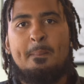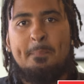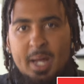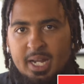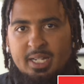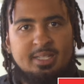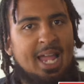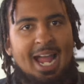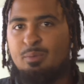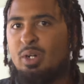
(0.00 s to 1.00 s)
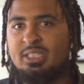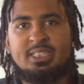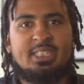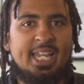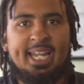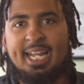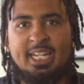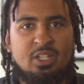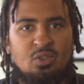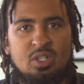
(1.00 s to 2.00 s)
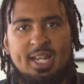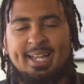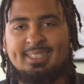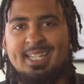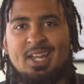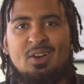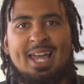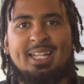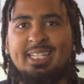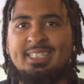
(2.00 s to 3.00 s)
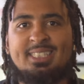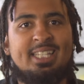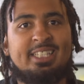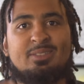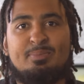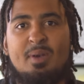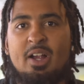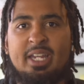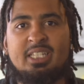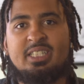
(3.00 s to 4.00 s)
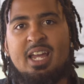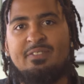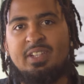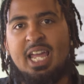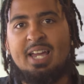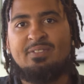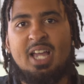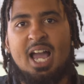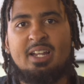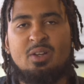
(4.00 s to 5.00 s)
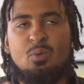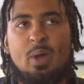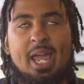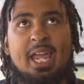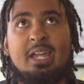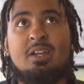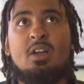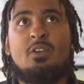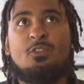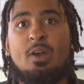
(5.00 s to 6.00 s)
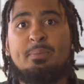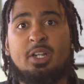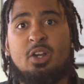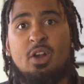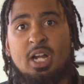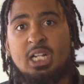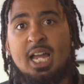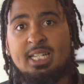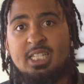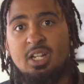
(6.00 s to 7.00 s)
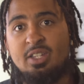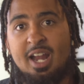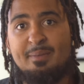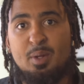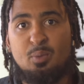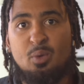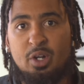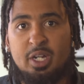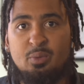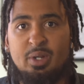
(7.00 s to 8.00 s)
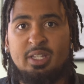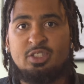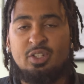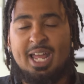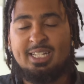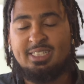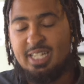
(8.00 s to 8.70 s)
but I wasn't seeing any new clientele. At least this market definitely have gotten away from the current clientele that I've been working with. So that